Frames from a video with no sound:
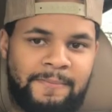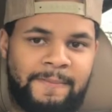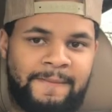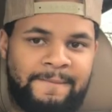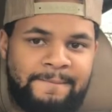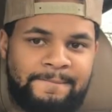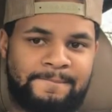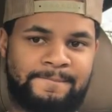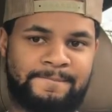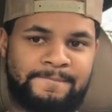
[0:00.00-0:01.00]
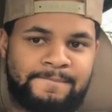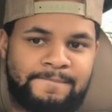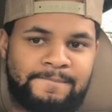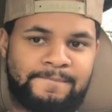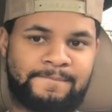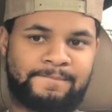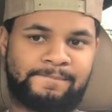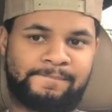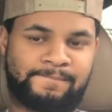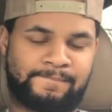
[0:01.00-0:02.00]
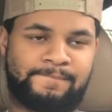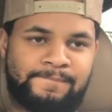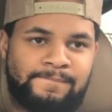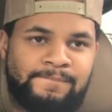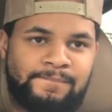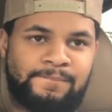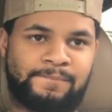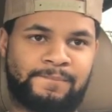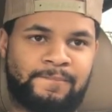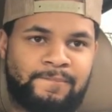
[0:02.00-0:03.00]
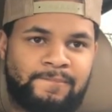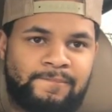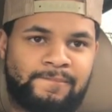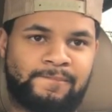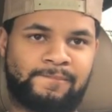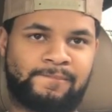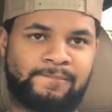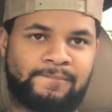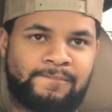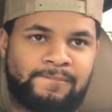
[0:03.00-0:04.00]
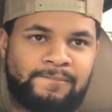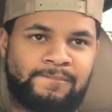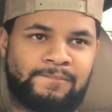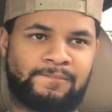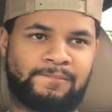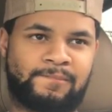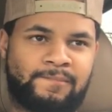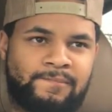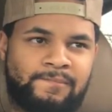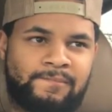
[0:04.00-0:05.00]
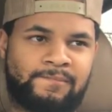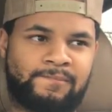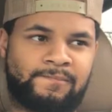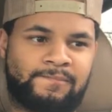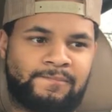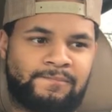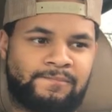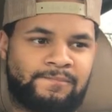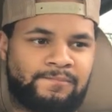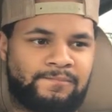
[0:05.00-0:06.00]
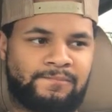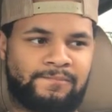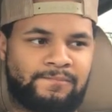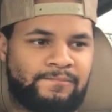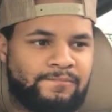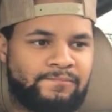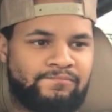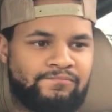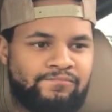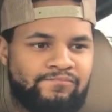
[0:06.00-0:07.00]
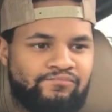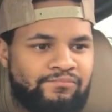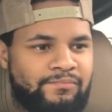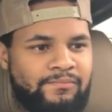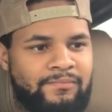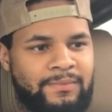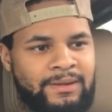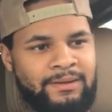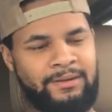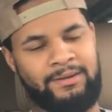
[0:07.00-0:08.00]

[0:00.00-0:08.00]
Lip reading: (silent)